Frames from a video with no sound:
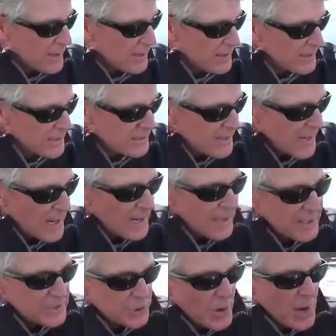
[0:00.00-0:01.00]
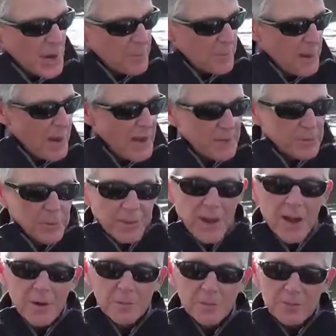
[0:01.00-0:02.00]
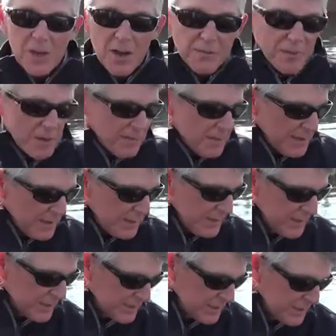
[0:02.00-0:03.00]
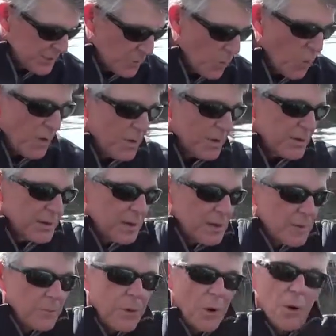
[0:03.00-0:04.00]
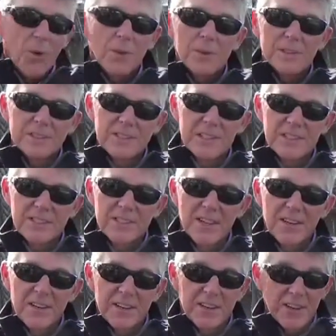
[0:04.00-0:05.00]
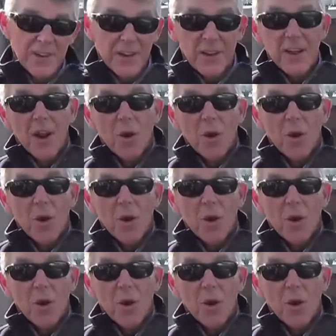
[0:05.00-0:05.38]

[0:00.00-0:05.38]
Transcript: It's not a tripod with arms off of it. It's just one pole that sits down in there.